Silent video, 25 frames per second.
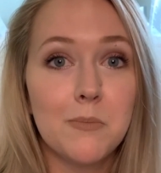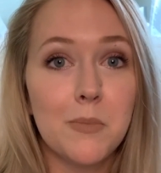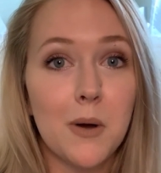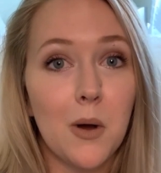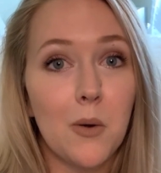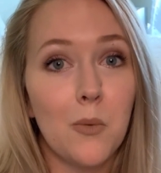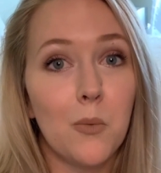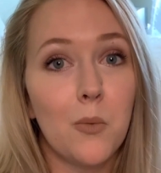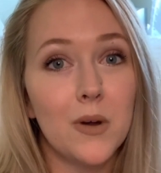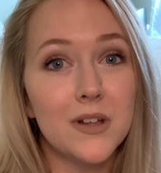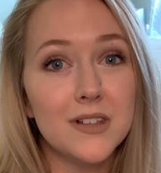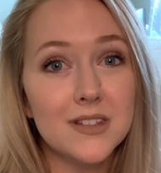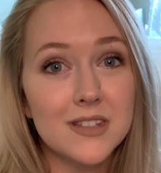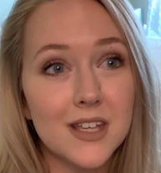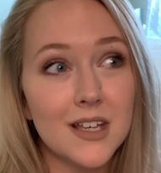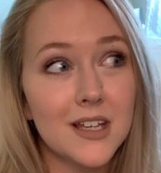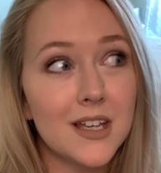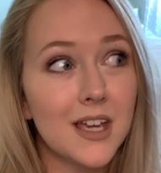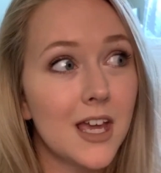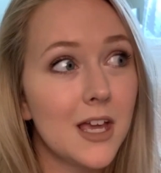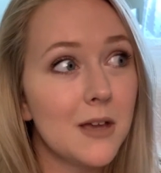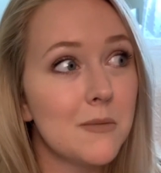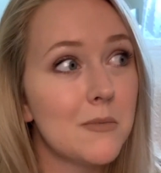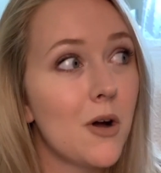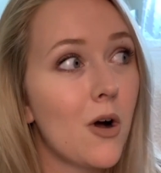But once I
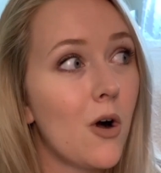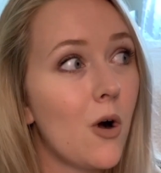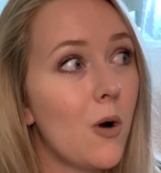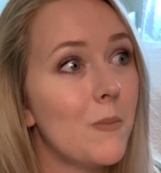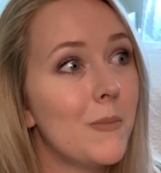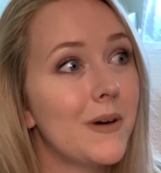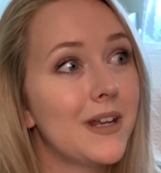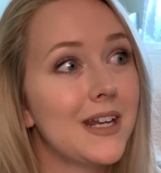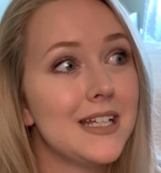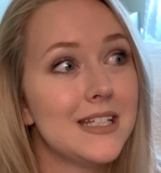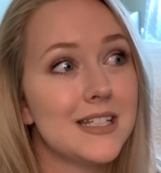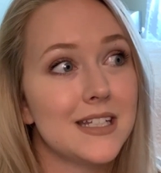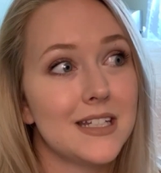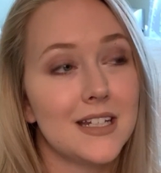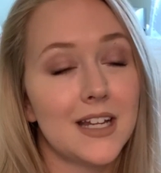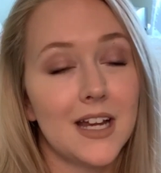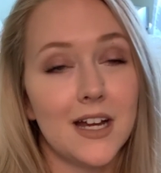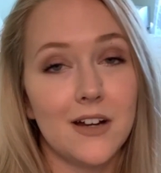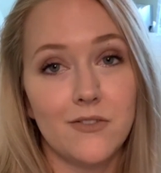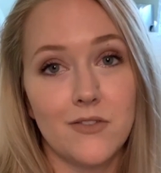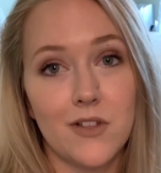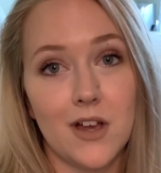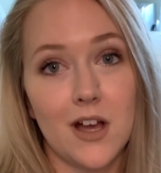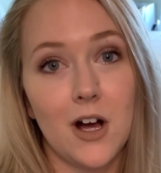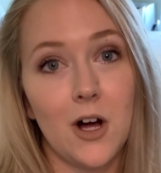came home and I didn't
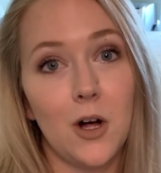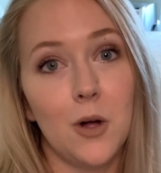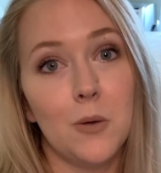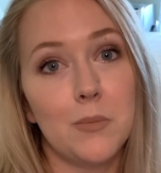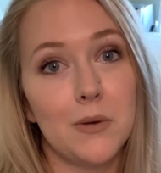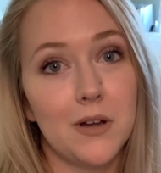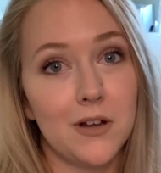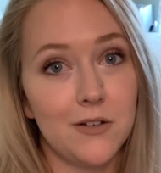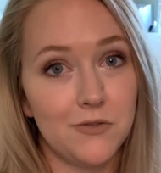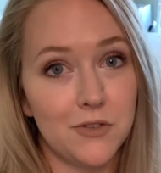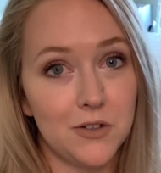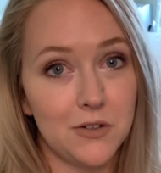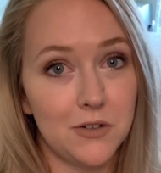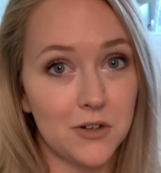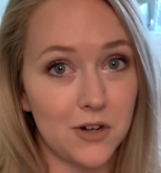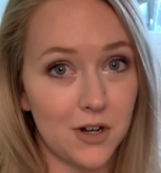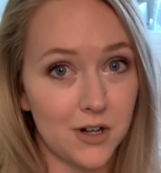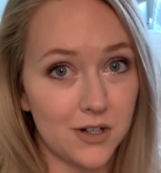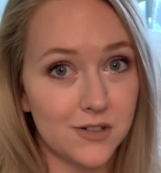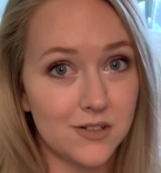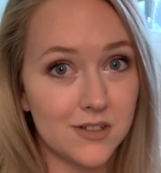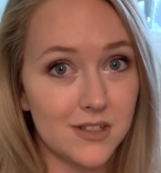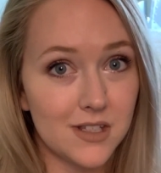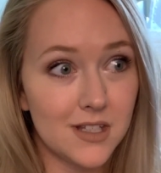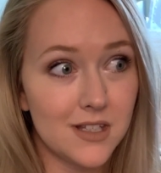have the help of the
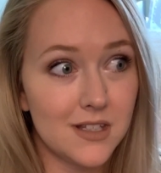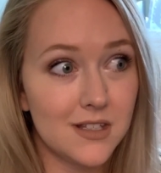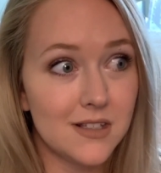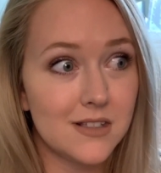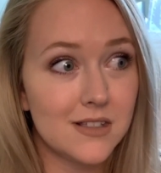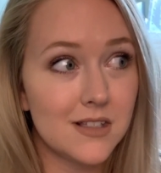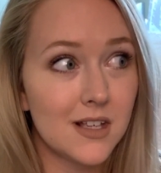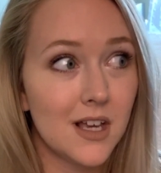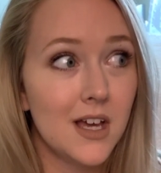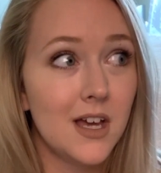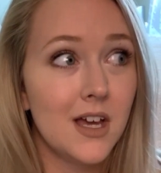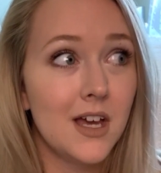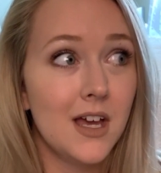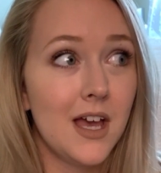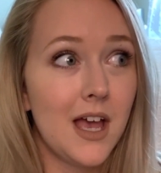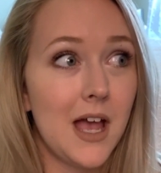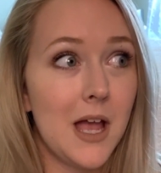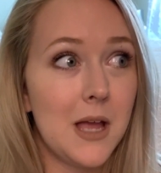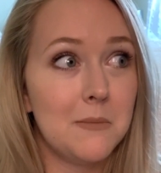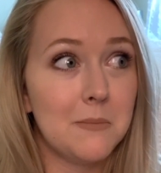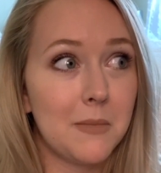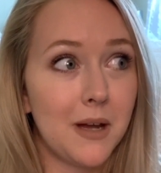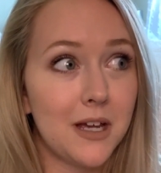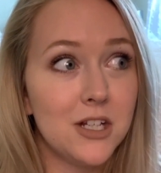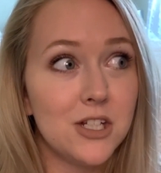nurses,
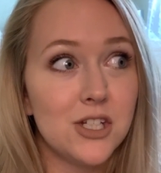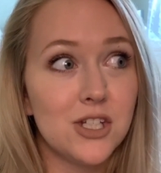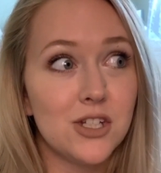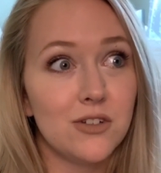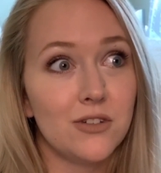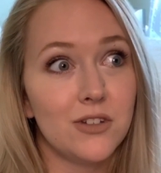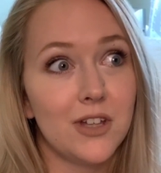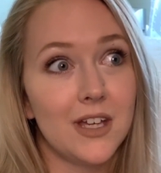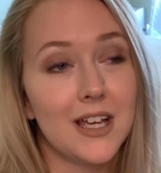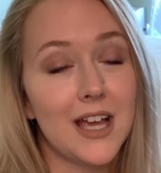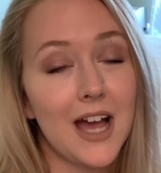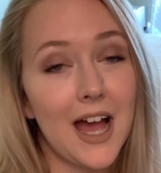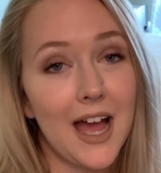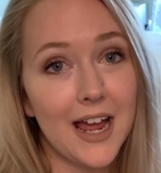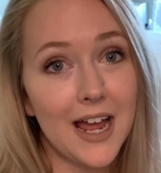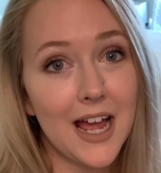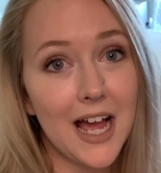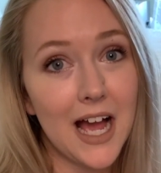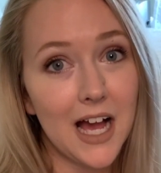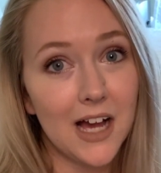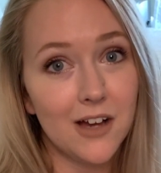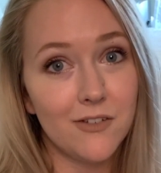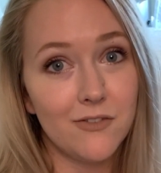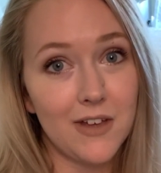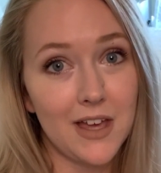and mind you, like I
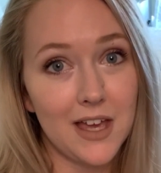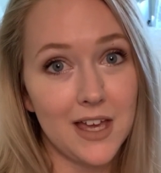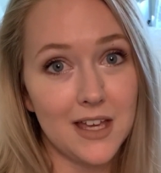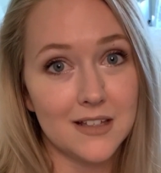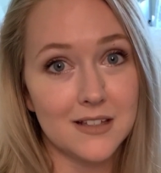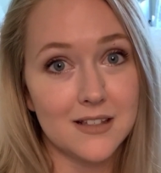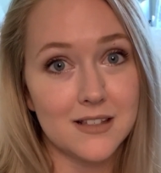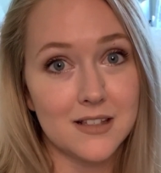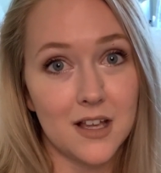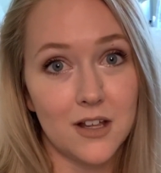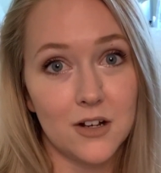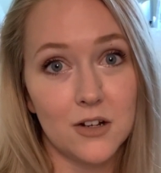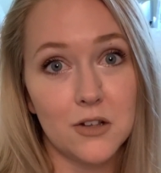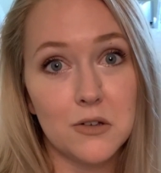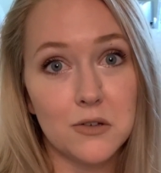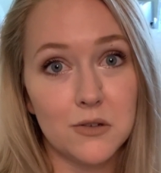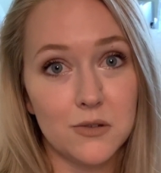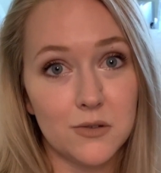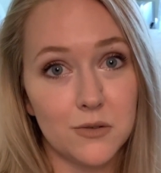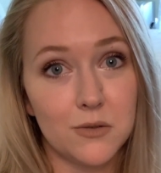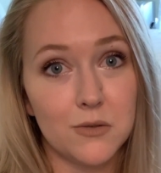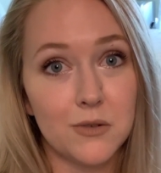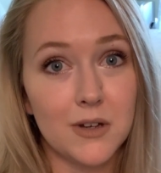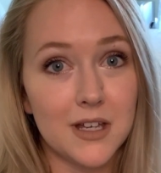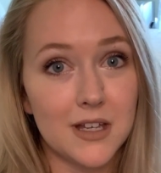have a son
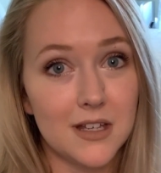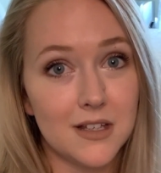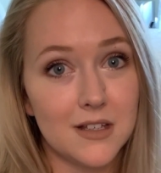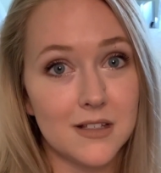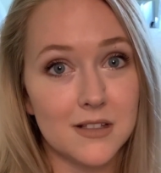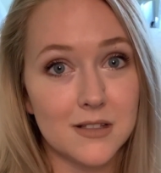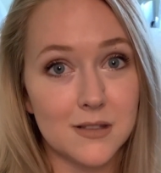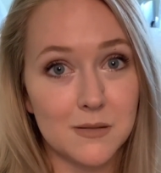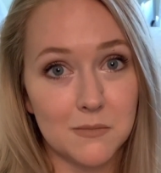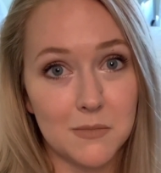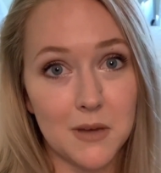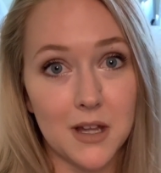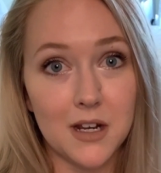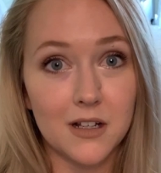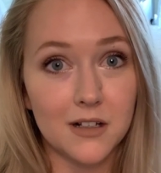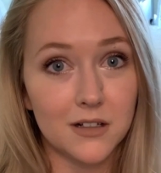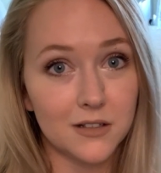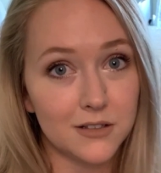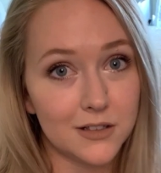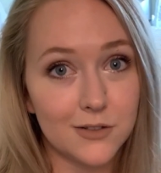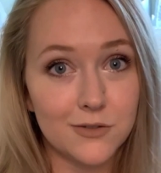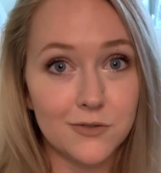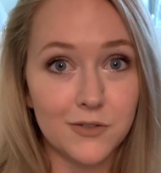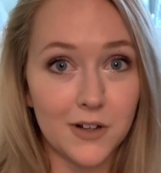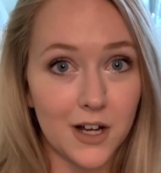who is
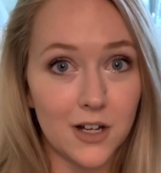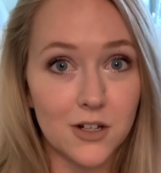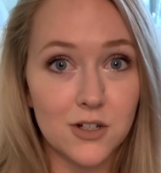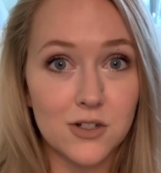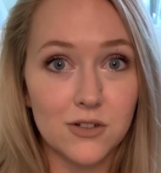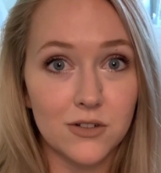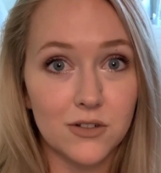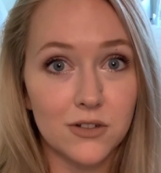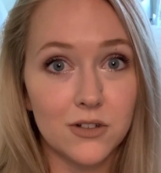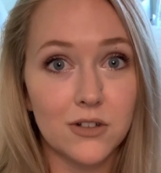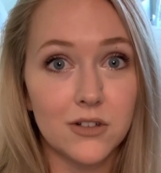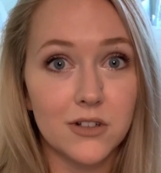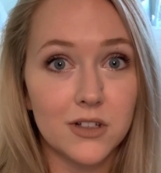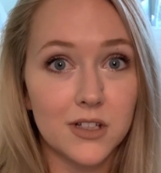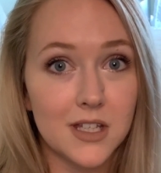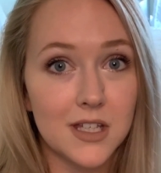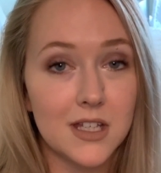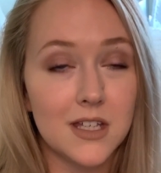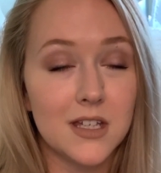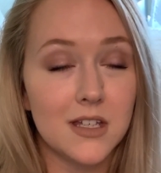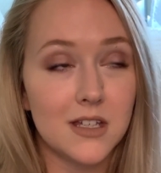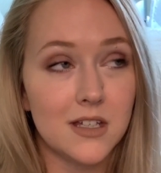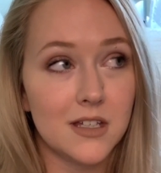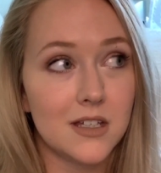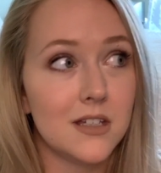medically fragile.
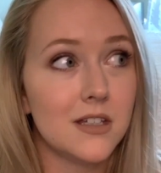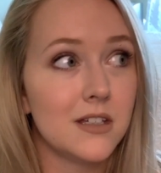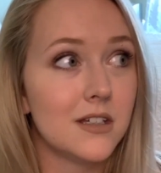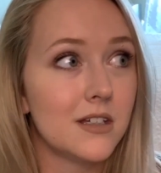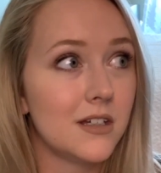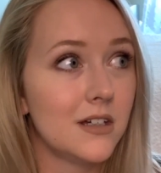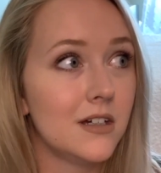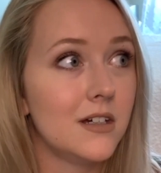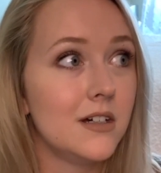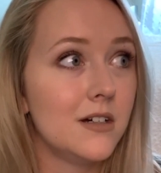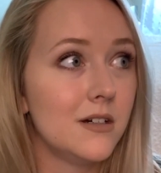He